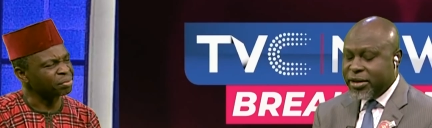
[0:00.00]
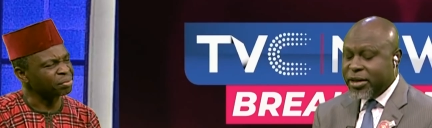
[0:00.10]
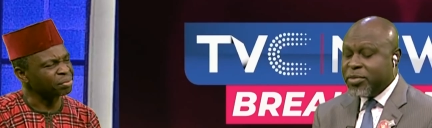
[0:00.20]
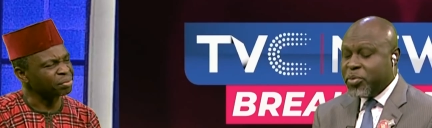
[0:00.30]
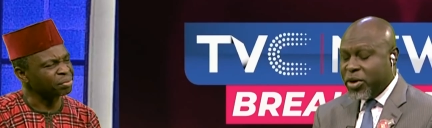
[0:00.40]

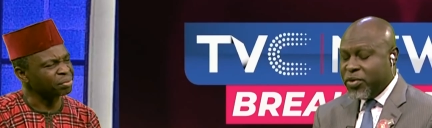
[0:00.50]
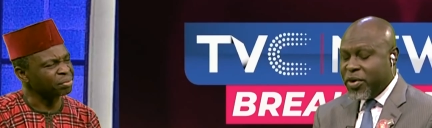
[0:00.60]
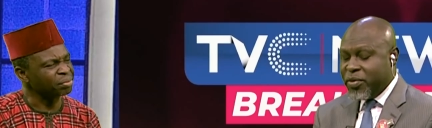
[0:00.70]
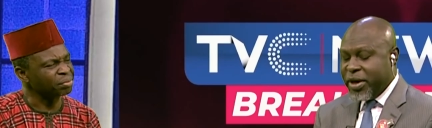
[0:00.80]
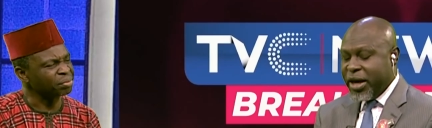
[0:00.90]
Speaker 1: this point
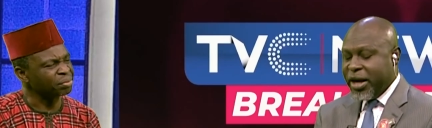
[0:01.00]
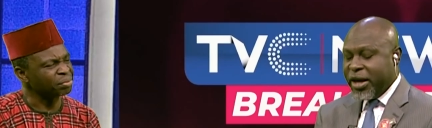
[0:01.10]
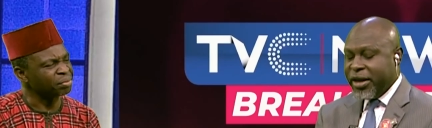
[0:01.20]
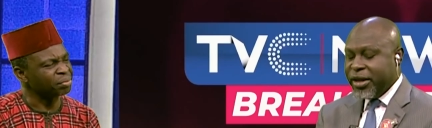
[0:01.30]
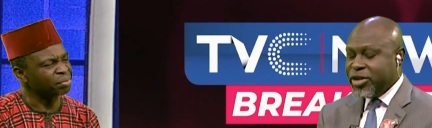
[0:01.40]
where we
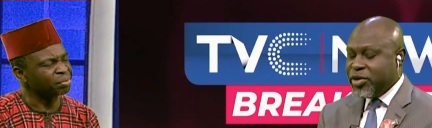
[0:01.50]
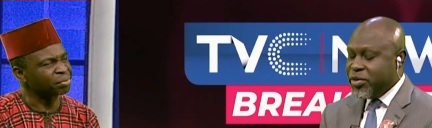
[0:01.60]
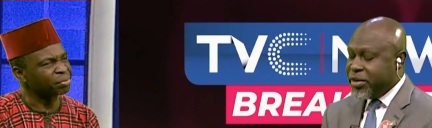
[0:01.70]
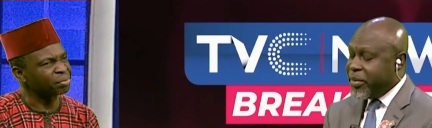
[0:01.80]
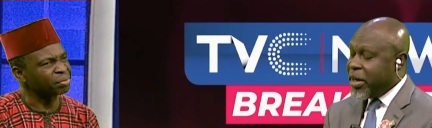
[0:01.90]
are,
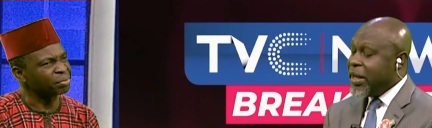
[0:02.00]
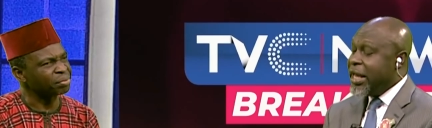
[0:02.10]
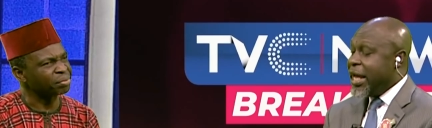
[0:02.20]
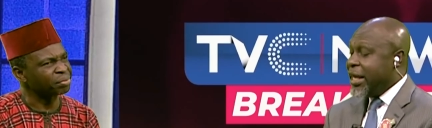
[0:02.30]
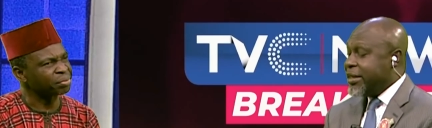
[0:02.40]
issues about
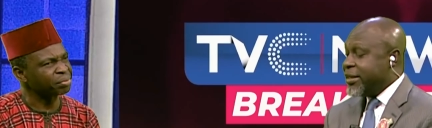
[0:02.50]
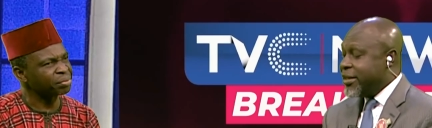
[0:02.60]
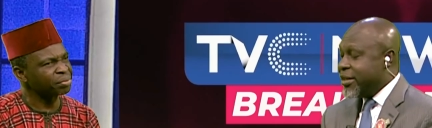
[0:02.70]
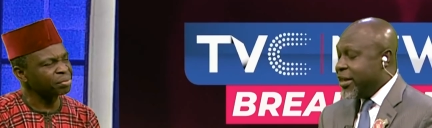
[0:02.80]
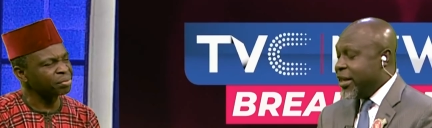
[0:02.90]

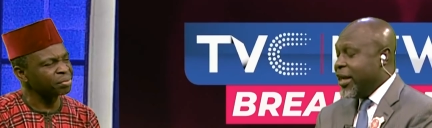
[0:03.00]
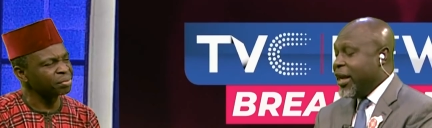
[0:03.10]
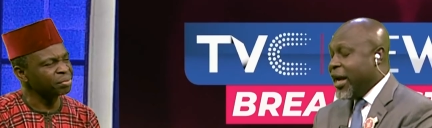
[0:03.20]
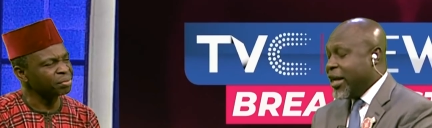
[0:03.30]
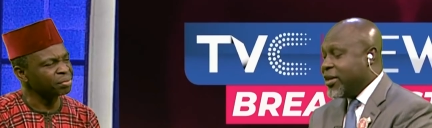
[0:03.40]
land
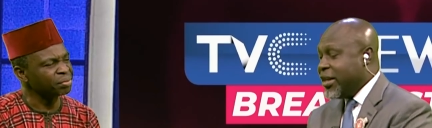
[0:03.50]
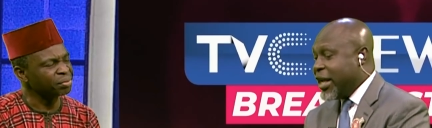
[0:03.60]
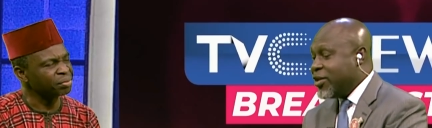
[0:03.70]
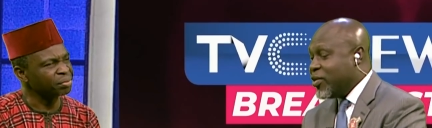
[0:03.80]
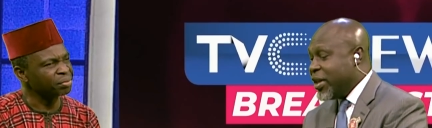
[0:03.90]
and
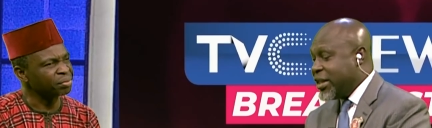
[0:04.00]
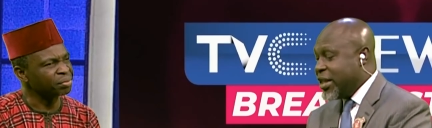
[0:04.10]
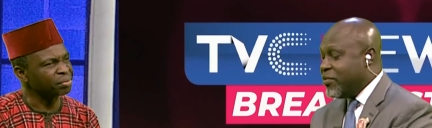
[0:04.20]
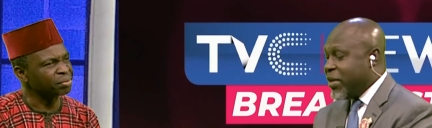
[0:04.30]
land-related